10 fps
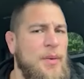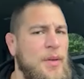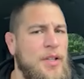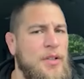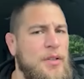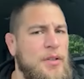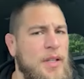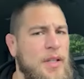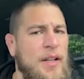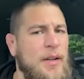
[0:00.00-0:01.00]
what do you
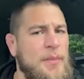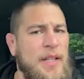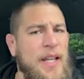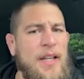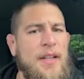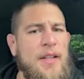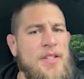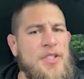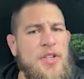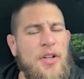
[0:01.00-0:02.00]
think? I'm dating
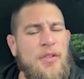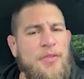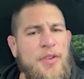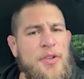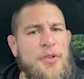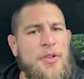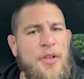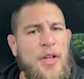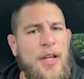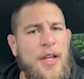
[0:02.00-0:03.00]
this girl for you to
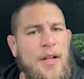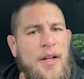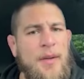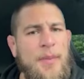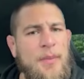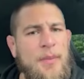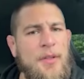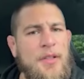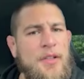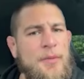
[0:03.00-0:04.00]
like,
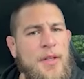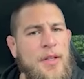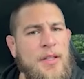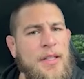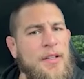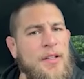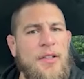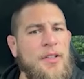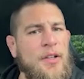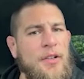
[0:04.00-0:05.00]
publicly humiliate her
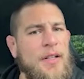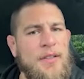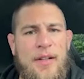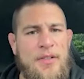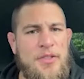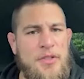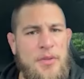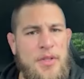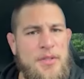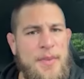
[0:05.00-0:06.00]
and go around telling
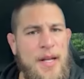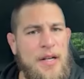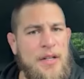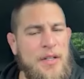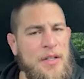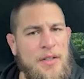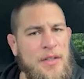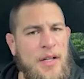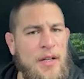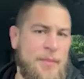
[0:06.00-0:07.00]
stories about her
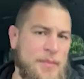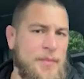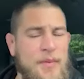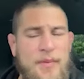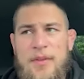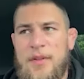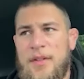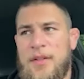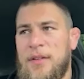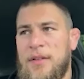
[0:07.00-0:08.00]
and,
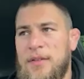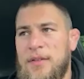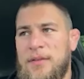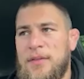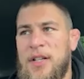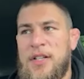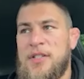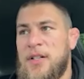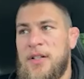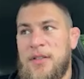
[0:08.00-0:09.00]

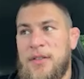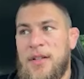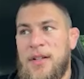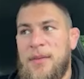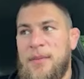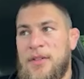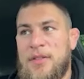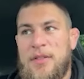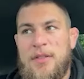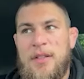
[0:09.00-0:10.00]
touch her. And,
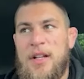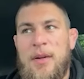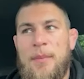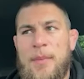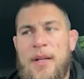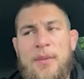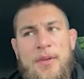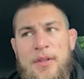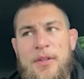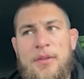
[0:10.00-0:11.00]
I'm like,
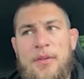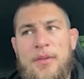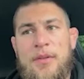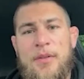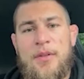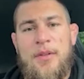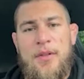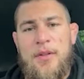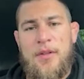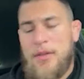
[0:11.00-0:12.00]
what do
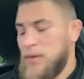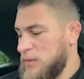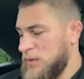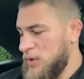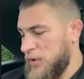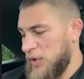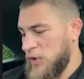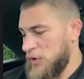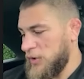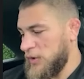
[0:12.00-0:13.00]
you think
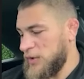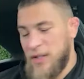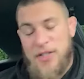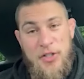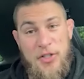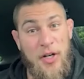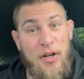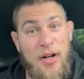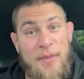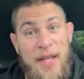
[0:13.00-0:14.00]
you're doing to this
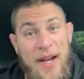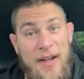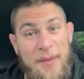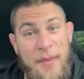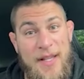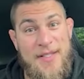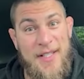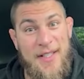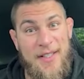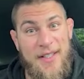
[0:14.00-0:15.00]
girl I'm dating,
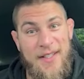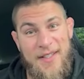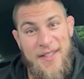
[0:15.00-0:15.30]
basically?